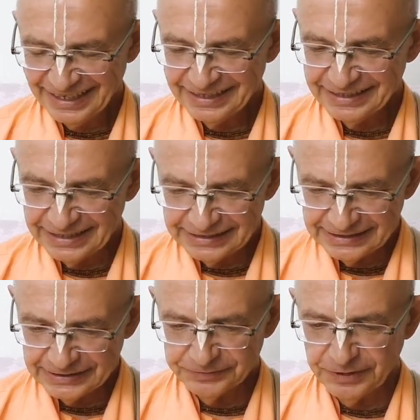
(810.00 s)

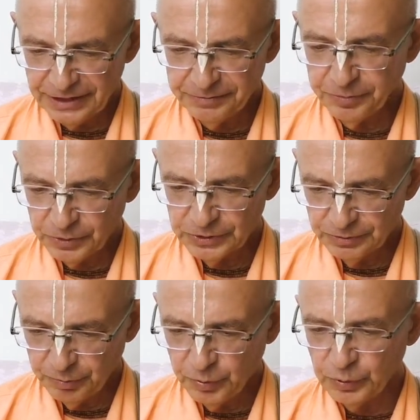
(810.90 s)
That's a very
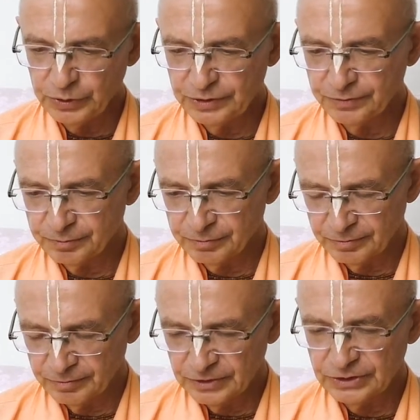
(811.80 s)
important point,
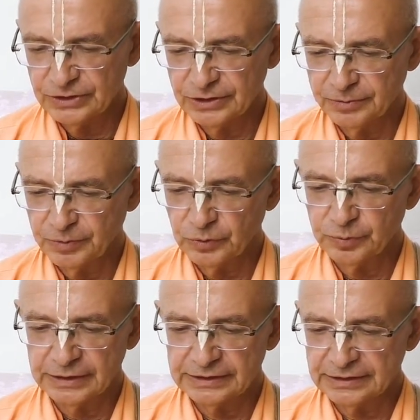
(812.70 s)
which Srila
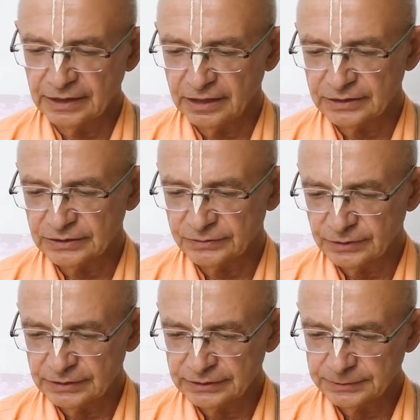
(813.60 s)
Prabhupada starts
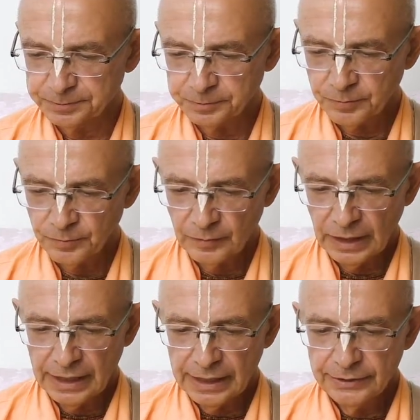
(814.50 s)
with.
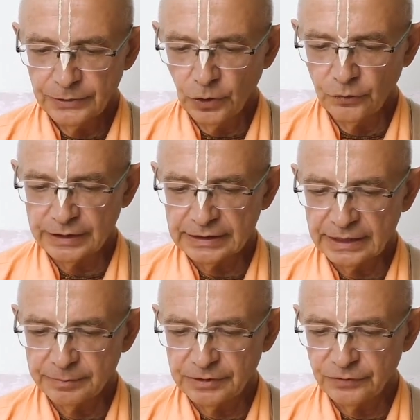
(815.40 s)
No one
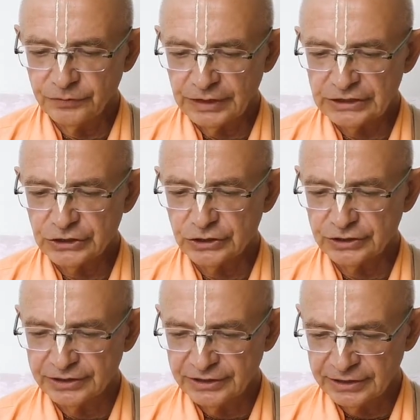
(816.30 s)
can manufacture
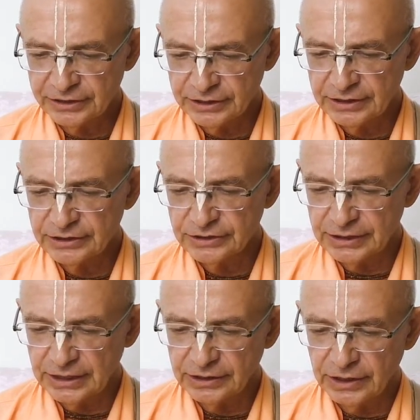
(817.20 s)

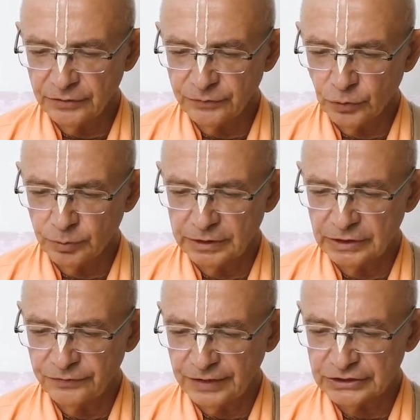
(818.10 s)
religion, and therefore
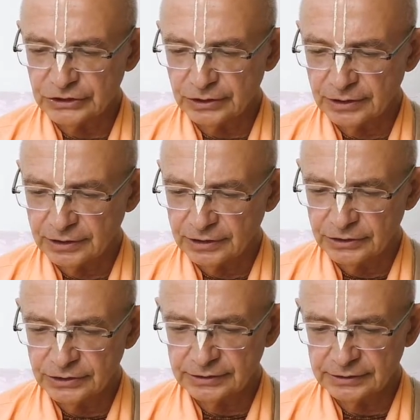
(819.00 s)
manufactured
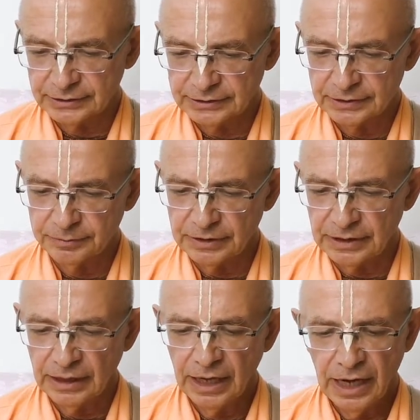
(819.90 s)
religious systems
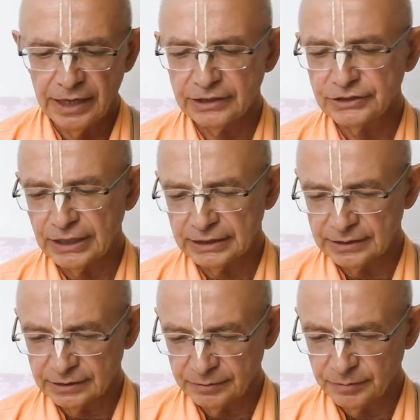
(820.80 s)
are
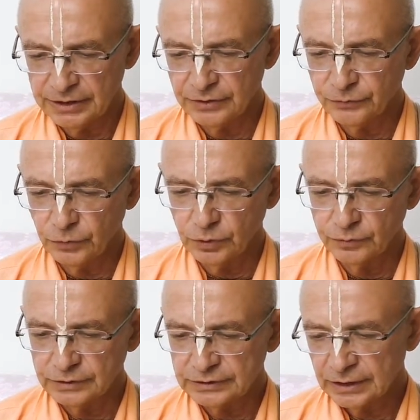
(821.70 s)
rejected by the
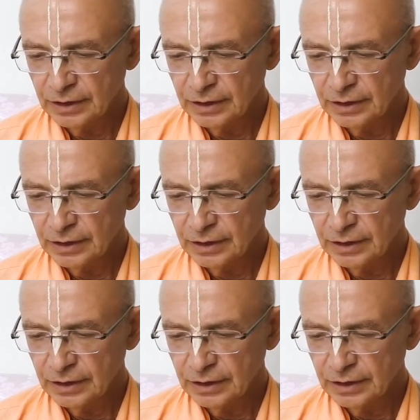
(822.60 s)
followers